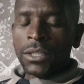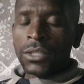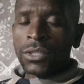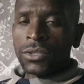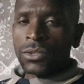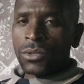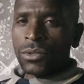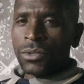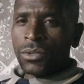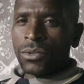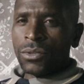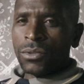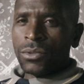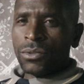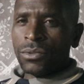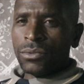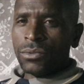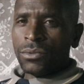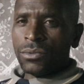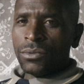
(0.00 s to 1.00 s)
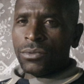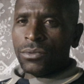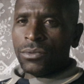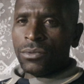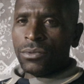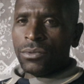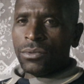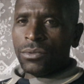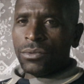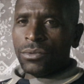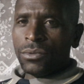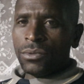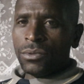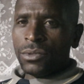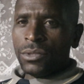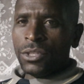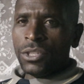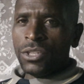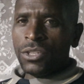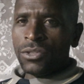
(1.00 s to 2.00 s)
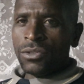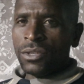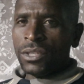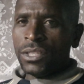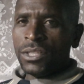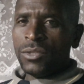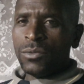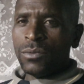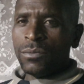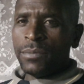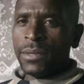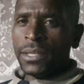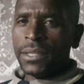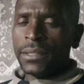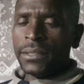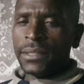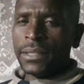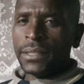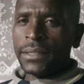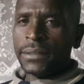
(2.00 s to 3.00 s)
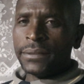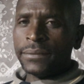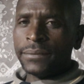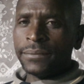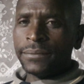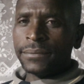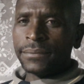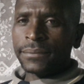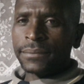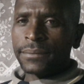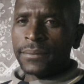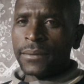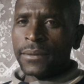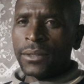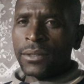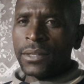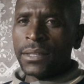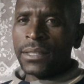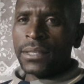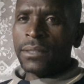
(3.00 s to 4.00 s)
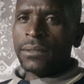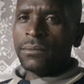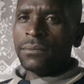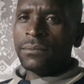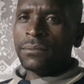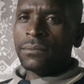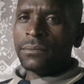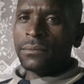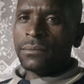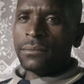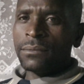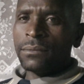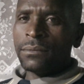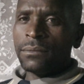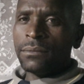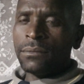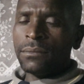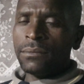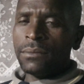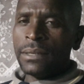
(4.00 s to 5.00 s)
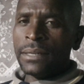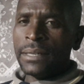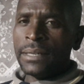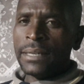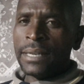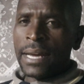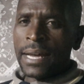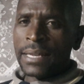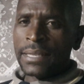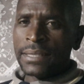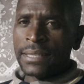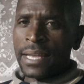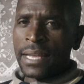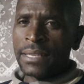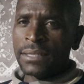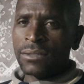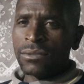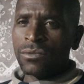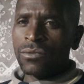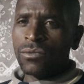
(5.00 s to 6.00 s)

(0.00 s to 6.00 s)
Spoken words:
So In knowledge, we mean, okay, when a science